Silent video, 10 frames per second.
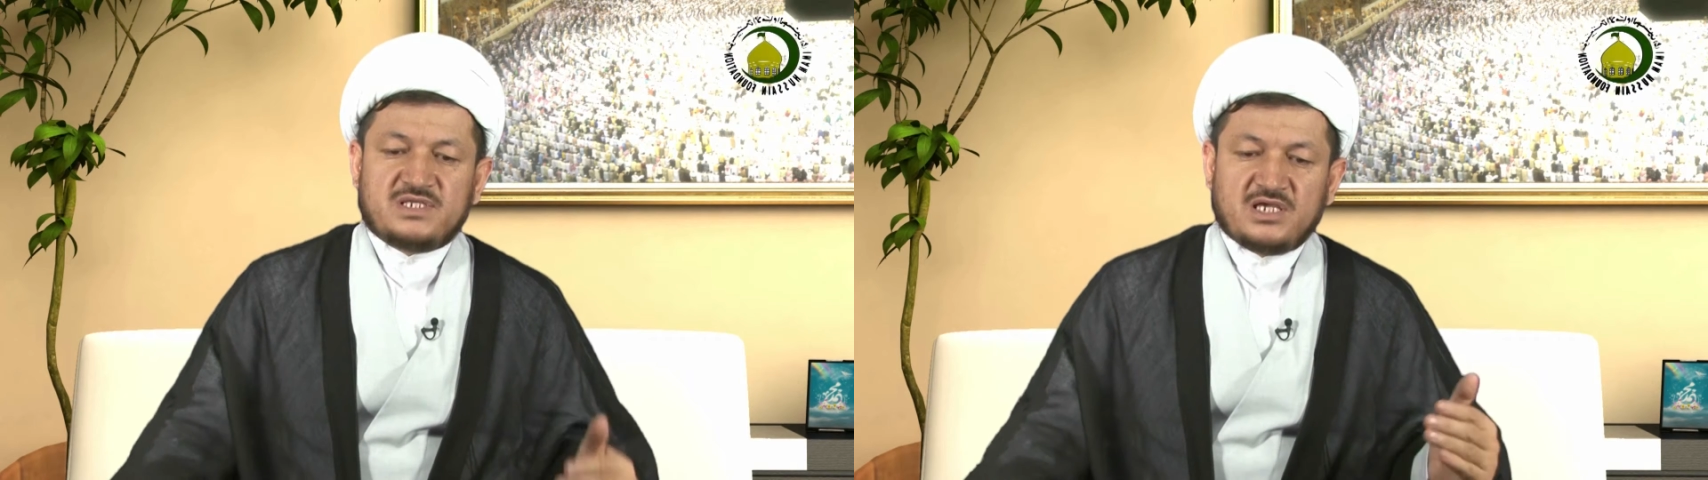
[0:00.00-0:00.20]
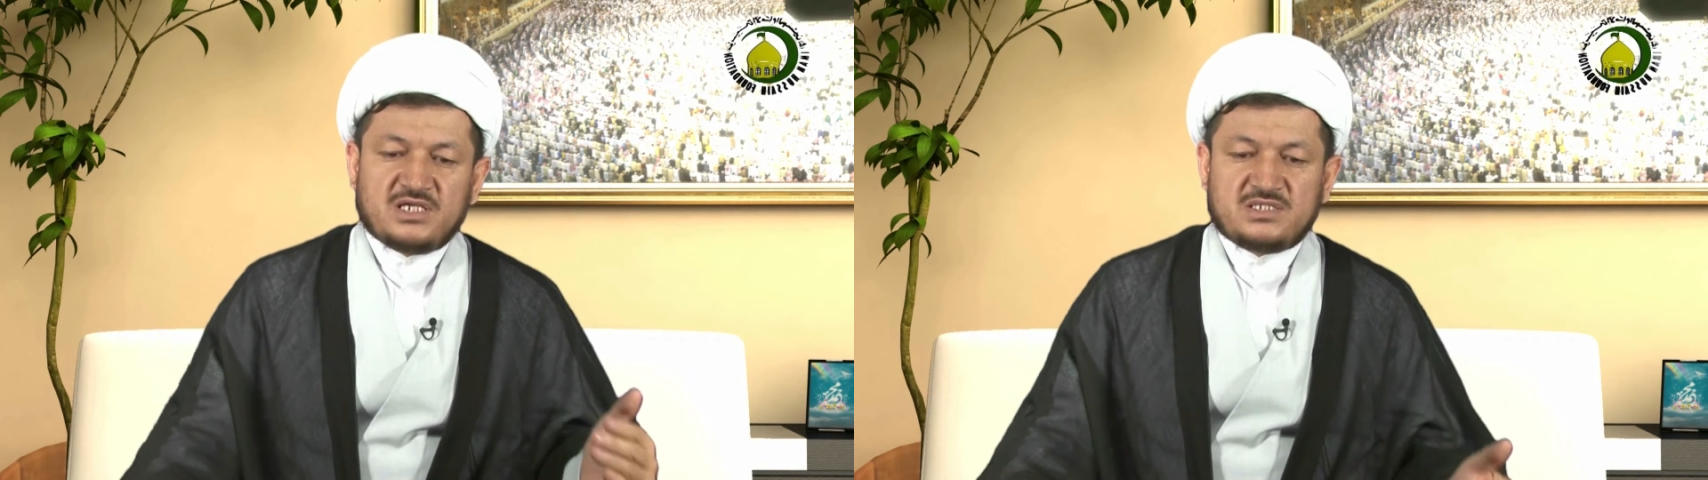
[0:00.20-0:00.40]

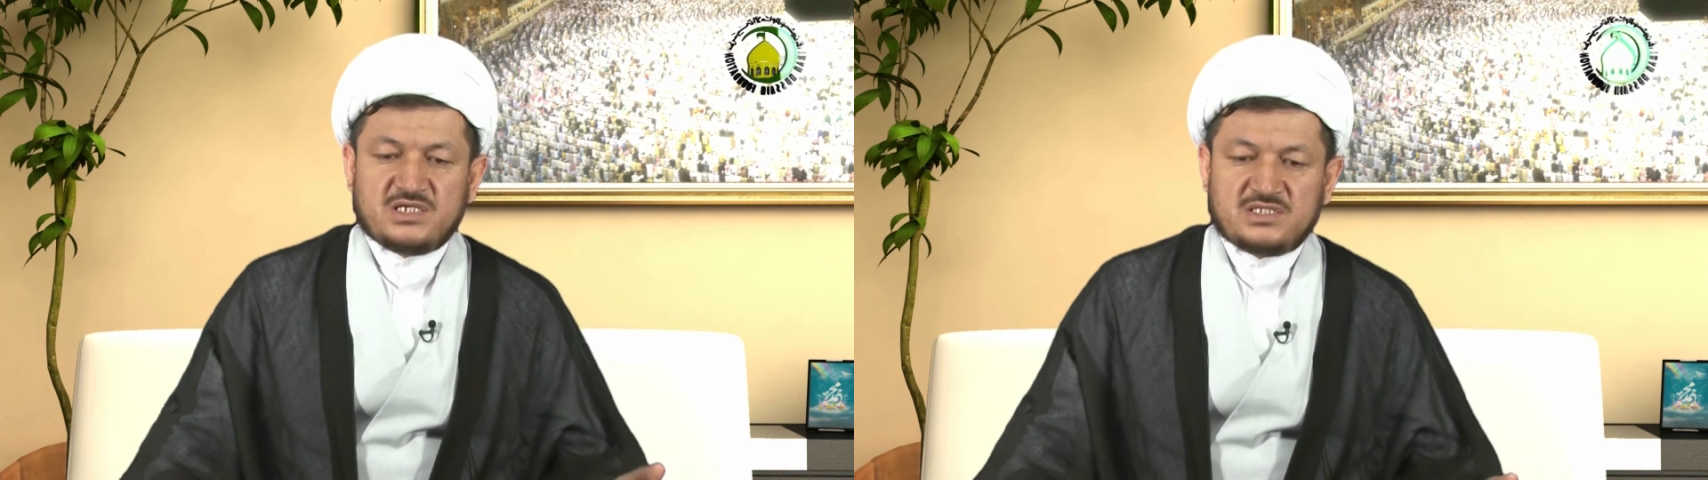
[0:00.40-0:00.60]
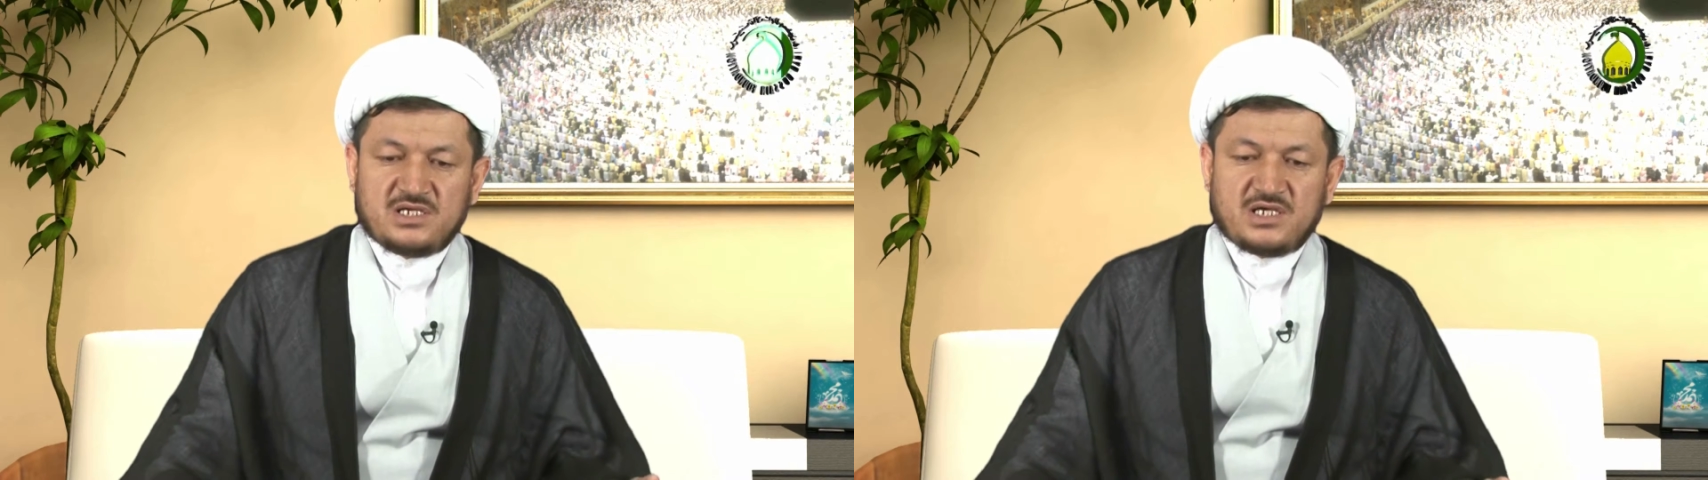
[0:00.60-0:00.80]
second
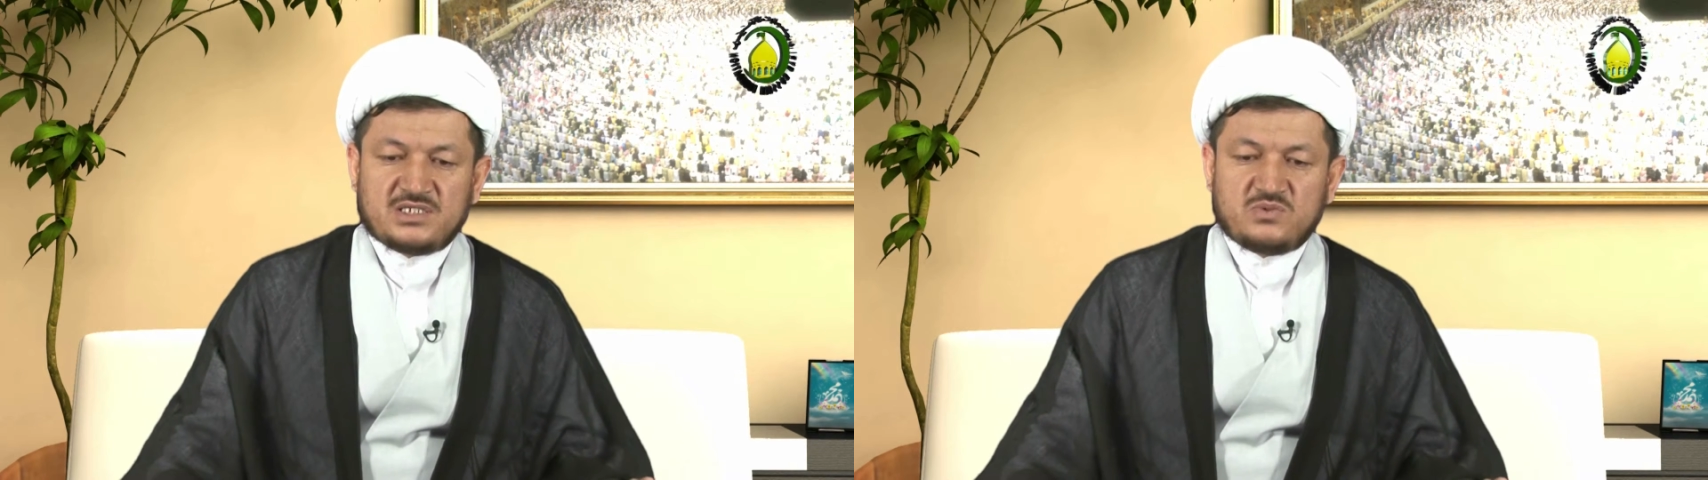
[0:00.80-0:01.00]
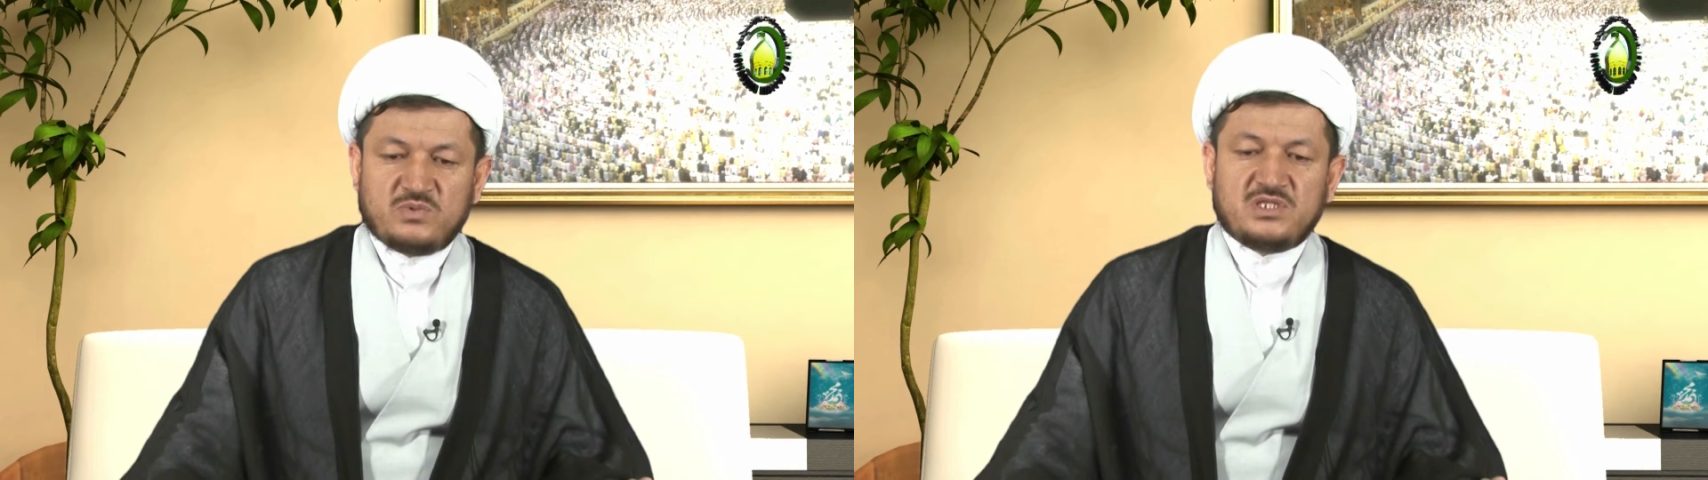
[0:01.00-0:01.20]
sajda
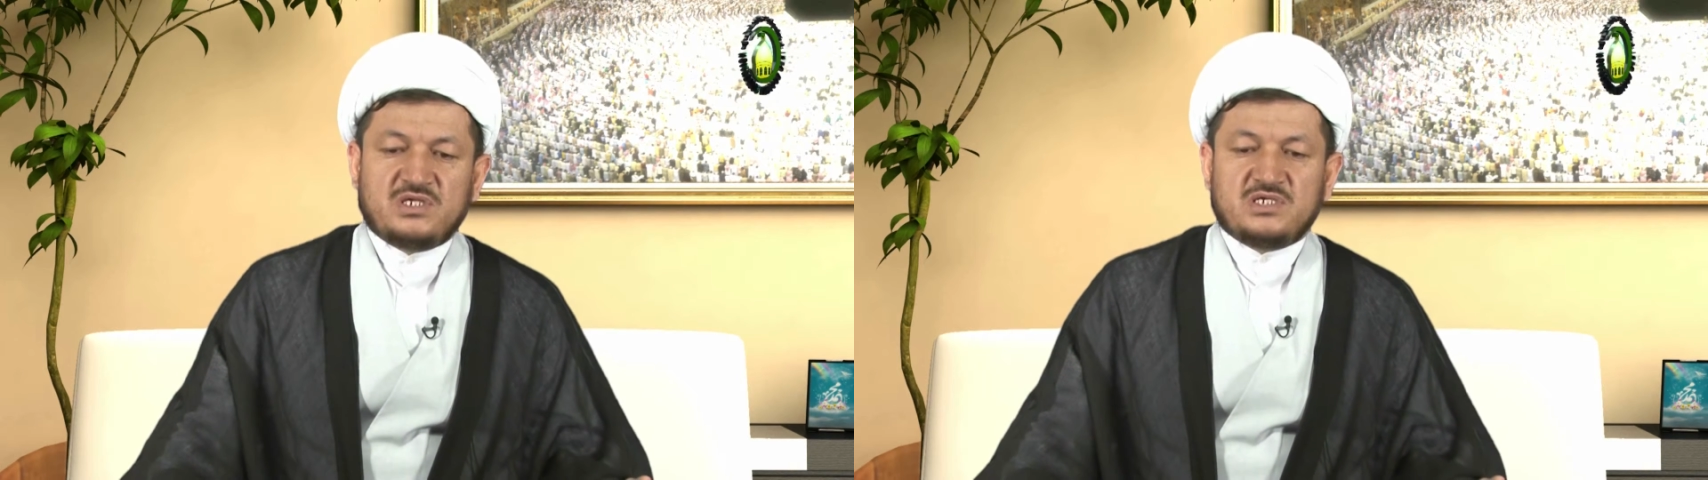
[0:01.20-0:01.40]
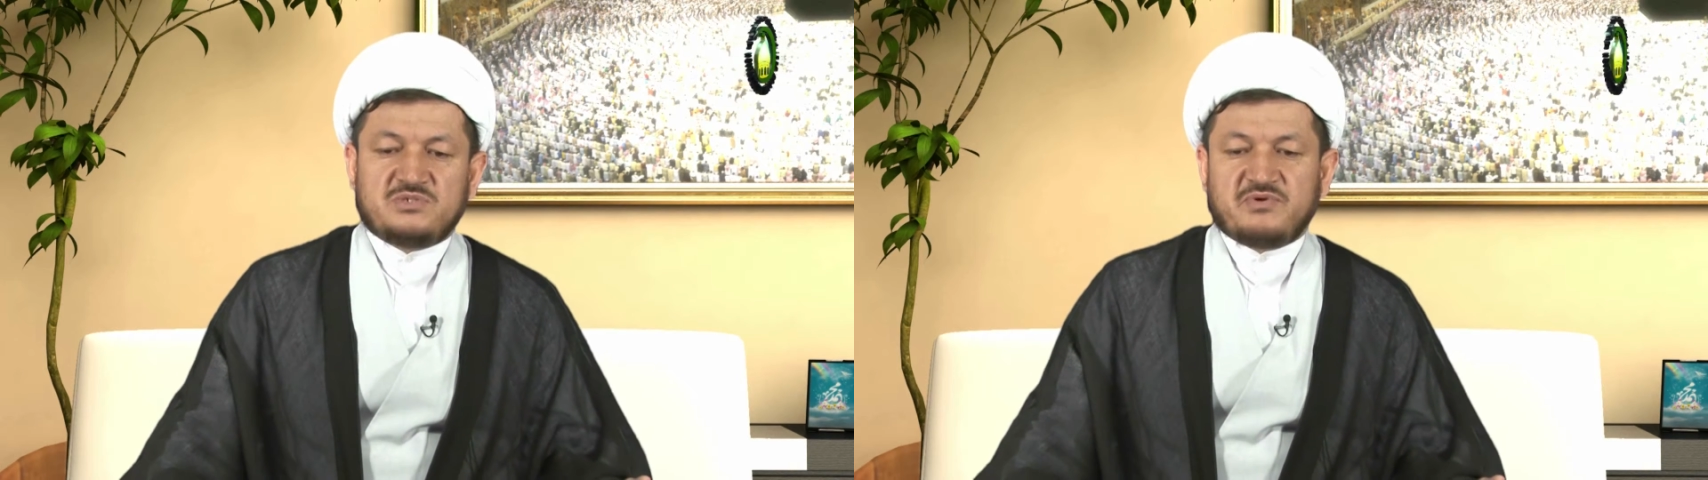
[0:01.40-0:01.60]
as to whether he has